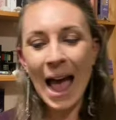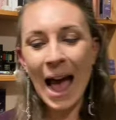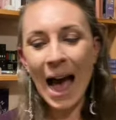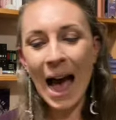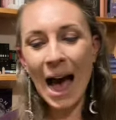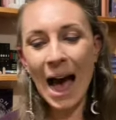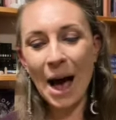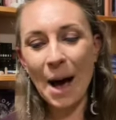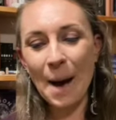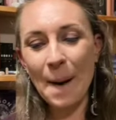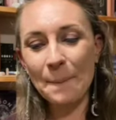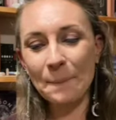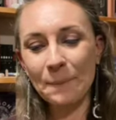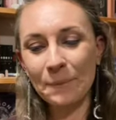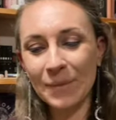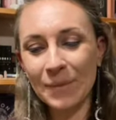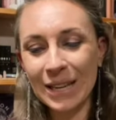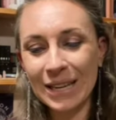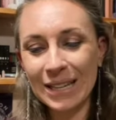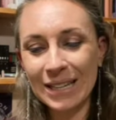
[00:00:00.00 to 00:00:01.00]

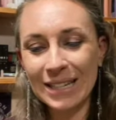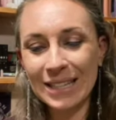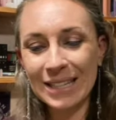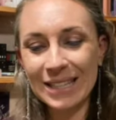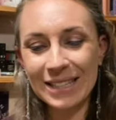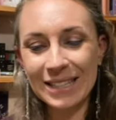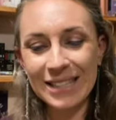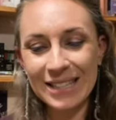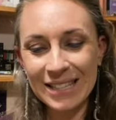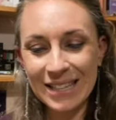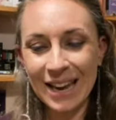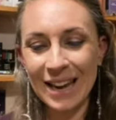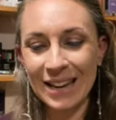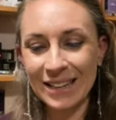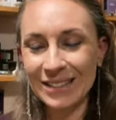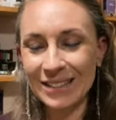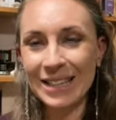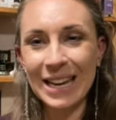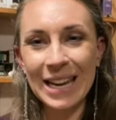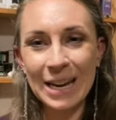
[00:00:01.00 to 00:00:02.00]

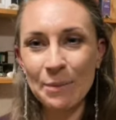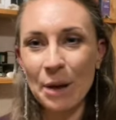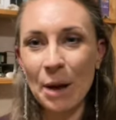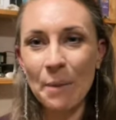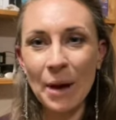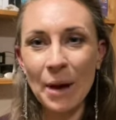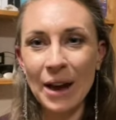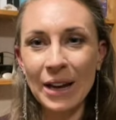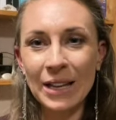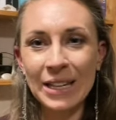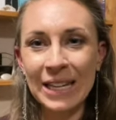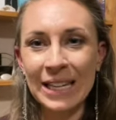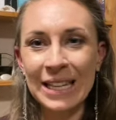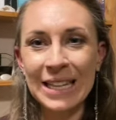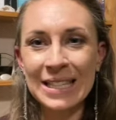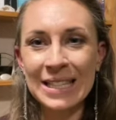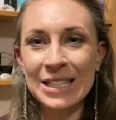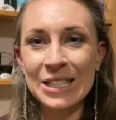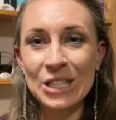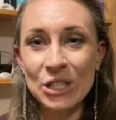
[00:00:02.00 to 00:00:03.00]
Email marketing
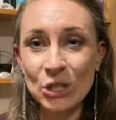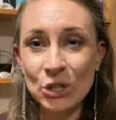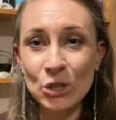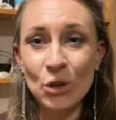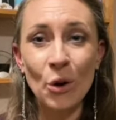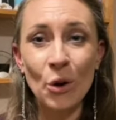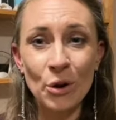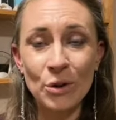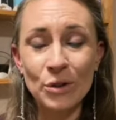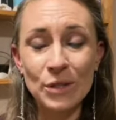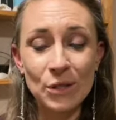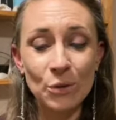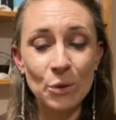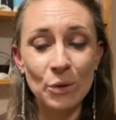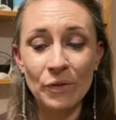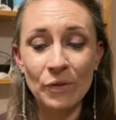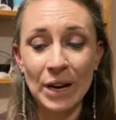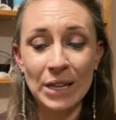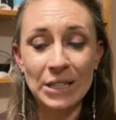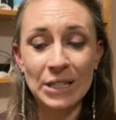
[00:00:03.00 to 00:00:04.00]
is so, so
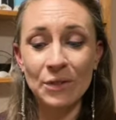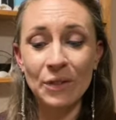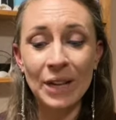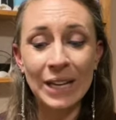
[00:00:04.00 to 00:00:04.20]
effective.